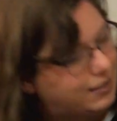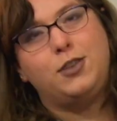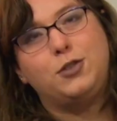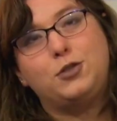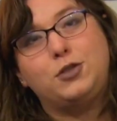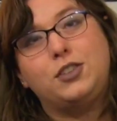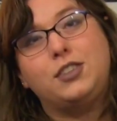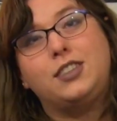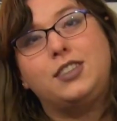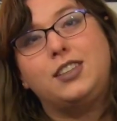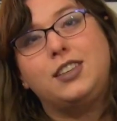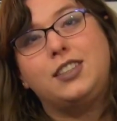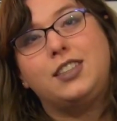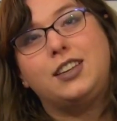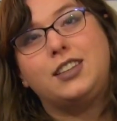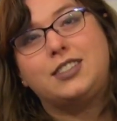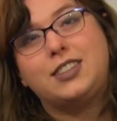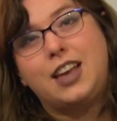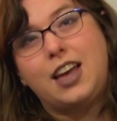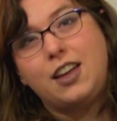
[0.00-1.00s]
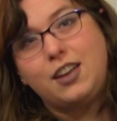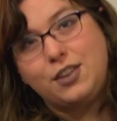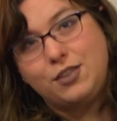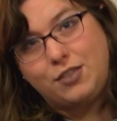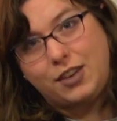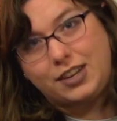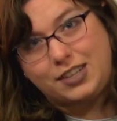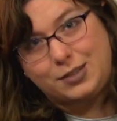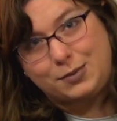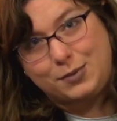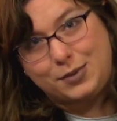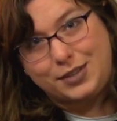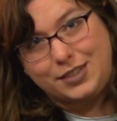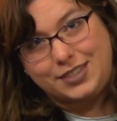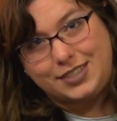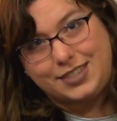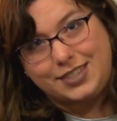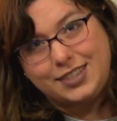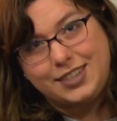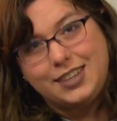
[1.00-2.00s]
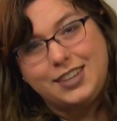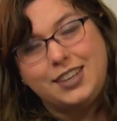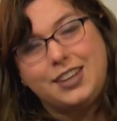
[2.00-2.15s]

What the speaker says: You should see the Italian recipes.